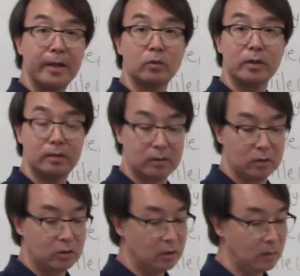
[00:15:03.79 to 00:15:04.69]

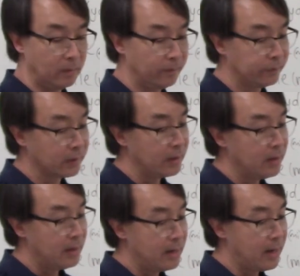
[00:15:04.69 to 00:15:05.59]
162,
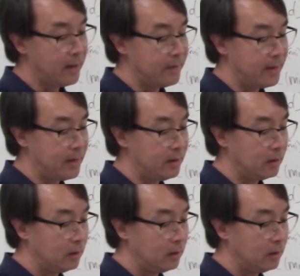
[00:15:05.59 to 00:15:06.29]
and then